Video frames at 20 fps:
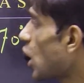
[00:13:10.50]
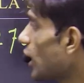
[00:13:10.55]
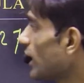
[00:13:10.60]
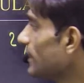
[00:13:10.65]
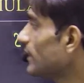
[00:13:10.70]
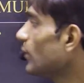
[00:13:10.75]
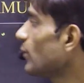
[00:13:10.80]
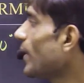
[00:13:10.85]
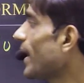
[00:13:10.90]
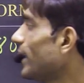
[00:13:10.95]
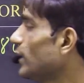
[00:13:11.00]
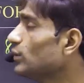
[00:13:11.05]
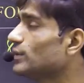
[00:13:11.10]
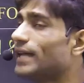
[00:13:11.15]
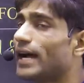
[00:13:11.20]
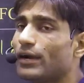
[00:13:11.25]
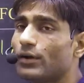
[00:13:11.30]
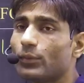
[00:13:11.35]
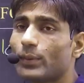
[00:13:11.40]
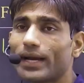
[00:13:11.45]
the value
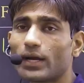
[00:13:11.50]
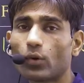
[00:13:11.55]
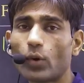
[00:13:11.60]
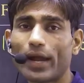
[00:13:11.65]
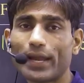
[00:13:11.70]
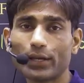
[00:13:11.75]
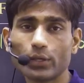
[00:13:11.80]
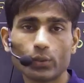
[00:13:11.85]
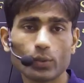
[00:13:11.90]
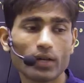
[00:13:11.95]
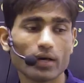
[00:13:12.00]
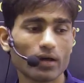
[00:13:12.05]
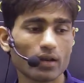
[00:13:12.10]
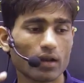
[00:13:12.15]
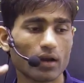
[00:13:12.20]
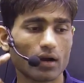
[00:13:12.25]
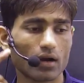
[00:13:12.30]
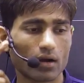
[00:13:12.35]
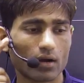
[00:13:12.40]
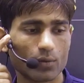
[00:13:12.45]
that we are going to learn
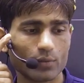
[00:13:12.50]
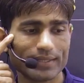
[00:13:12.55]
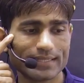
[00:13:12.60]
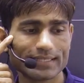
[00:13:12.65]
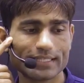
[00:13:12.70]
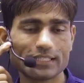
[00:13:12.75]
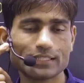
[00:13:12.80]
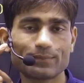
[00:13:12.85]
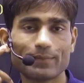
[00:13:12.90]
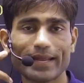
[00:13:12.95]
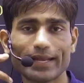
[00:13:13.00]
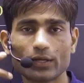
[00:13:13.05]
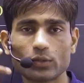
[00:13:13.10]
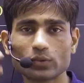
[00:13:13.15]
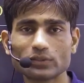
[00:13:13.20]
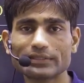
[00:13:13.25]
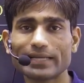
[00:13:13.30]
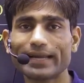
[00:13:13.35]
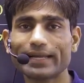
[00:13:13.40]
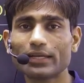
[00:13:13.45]
with respect to
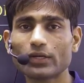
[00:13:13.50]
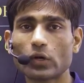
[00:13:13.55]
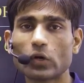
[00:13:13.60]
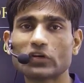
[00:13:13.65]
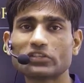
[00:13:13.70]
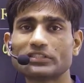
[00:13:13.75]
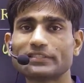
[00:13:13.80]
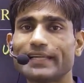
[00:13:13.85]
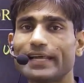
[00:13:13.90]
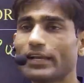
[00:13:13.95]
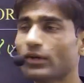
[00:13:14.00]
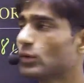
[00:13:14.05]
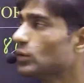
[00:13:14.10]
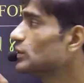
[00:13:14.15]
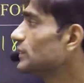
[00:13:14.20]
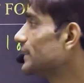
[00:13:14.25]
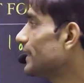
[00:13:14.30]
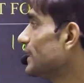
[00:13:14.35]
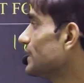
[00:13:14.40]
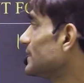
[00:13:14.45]
sine, cos, tan,
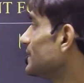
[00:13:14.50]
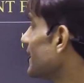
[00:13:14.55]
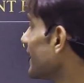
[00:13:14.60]
cosec, sec,